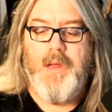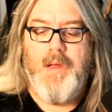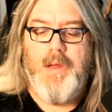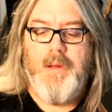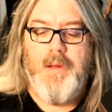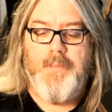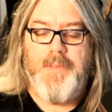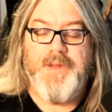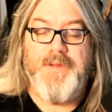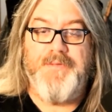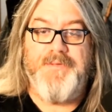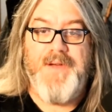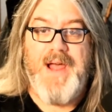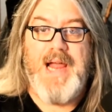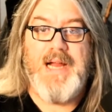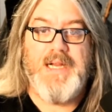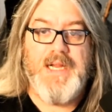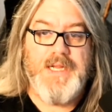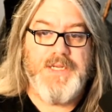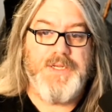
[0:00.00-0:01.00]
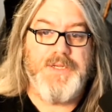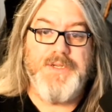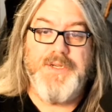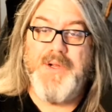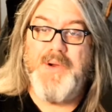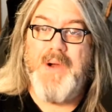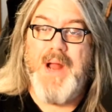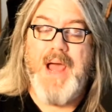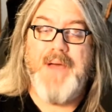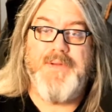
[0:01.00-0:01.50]
But the fact is is
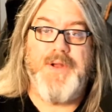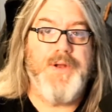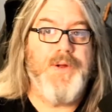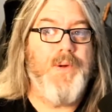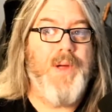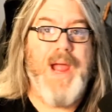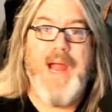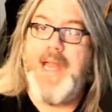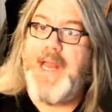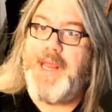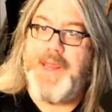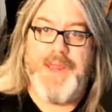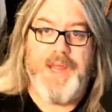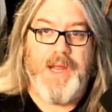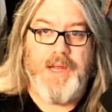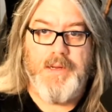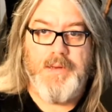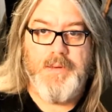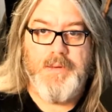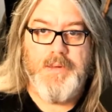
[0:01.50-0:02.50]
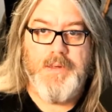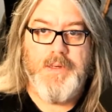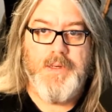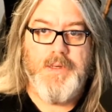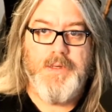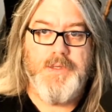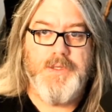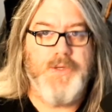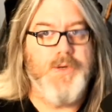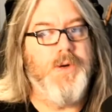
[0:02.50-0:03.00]
you don't have to do anything
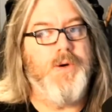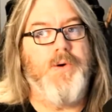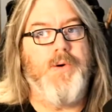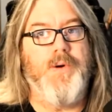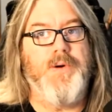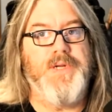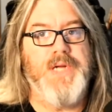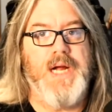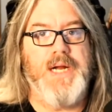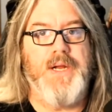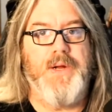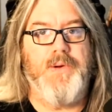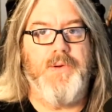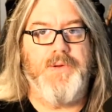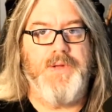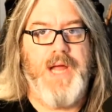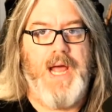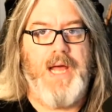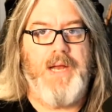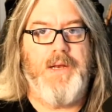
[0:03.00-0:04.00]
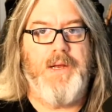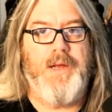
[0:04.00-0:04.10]
to accrue technical debt.